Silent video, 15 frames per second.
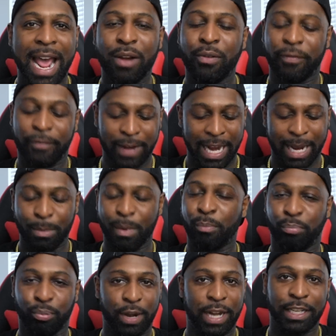I don't feel like I'm gonna
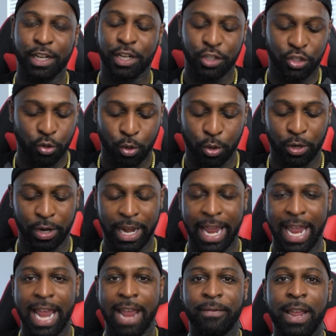break the controller in
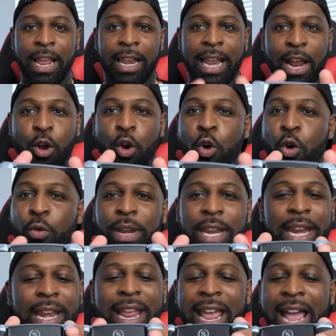half, like holding
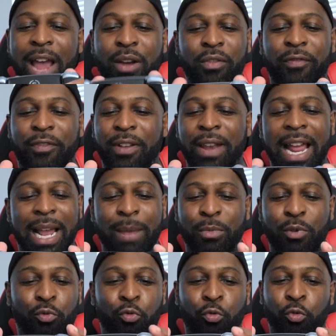it. I don't feel like I'm
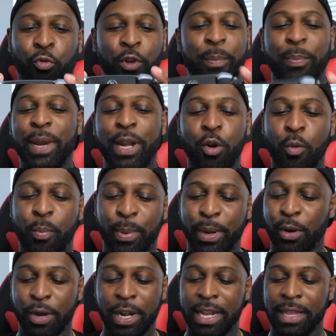gonna rip it
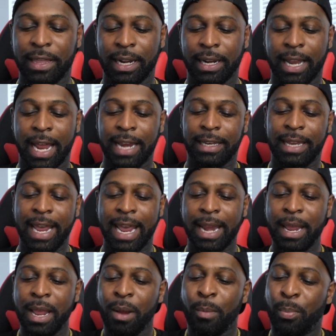open or anything like that,
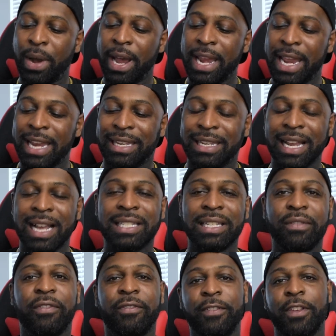but it
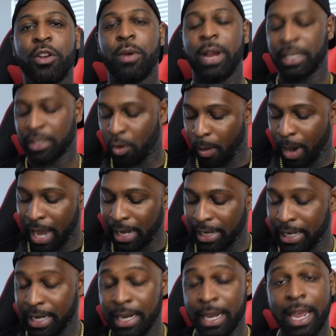doesn't feel as
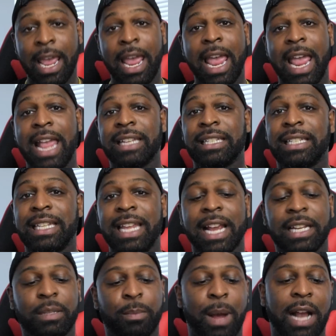quality as the
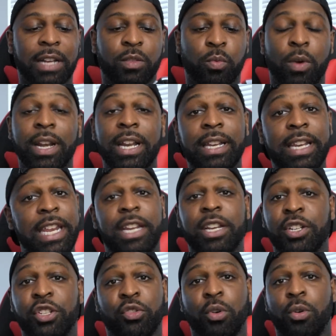Xbox One Elite
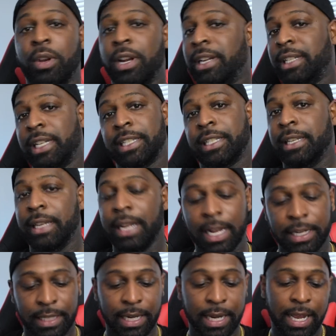controller. It just
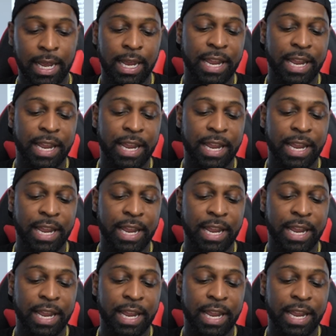doesn't.